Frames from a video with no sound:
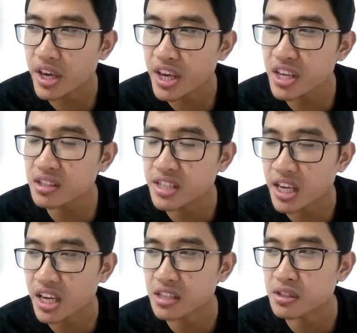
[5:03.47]
He
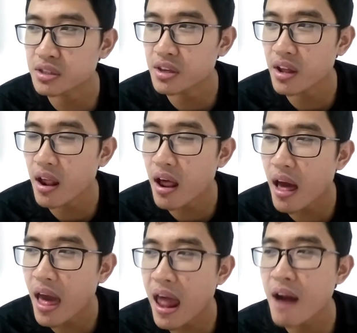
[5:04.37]
checks
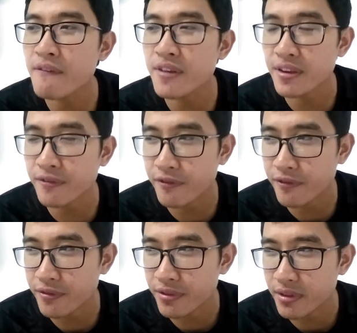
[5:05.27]
every.
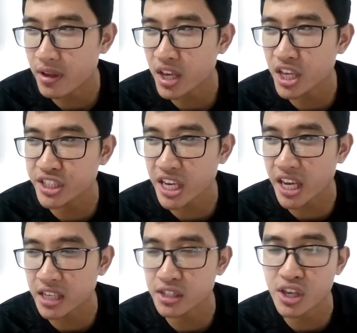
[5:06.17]
He
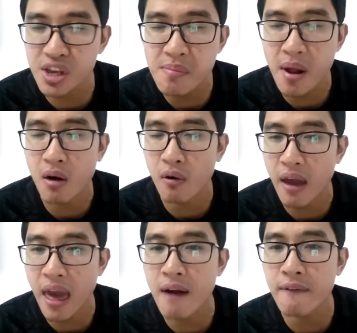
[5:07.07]
checks his
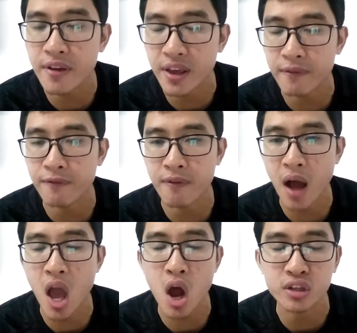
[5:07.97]
email every
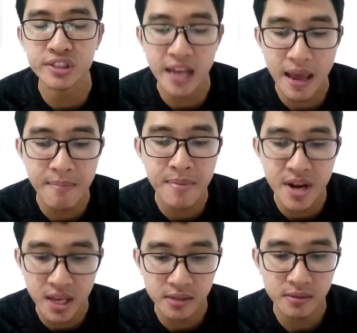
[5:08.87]
five or ten
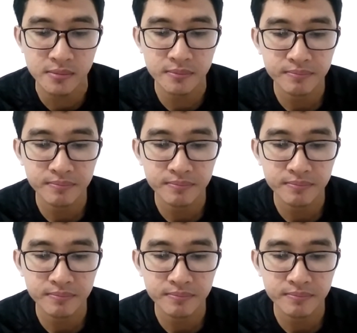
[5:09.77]
minutes.